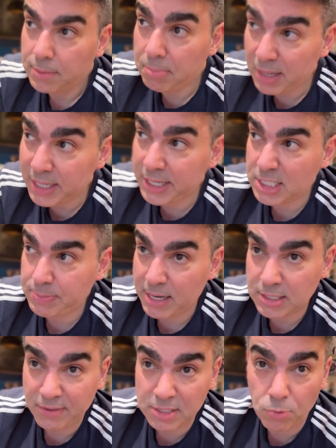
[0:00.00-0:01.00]
Bloody
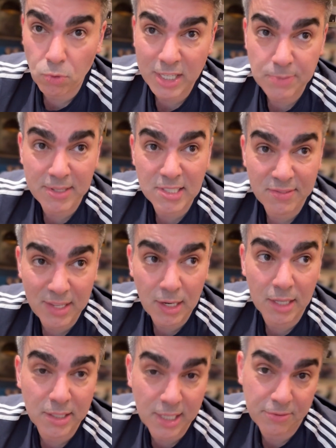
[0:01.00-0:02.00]
expensive. It's more expensive than
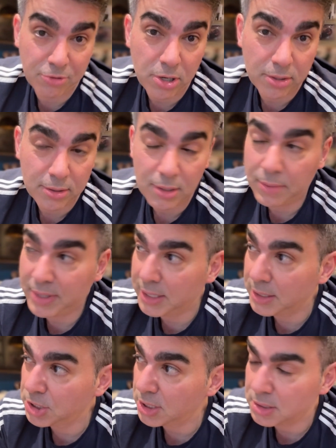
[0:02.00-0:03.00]
London Heathrow. I mean,
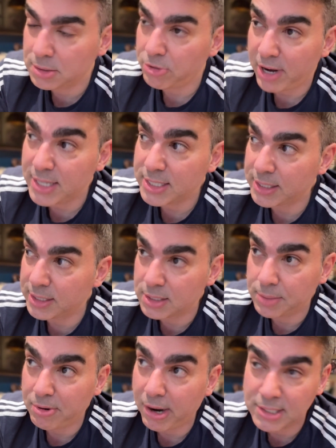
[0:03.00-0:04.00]
it's just craziness, the
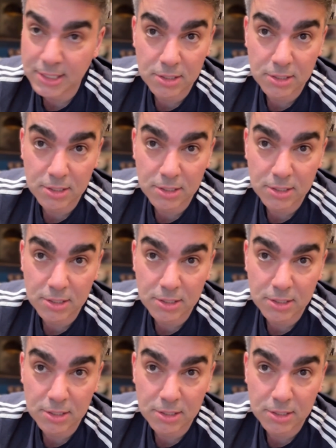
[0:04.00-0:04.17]
prices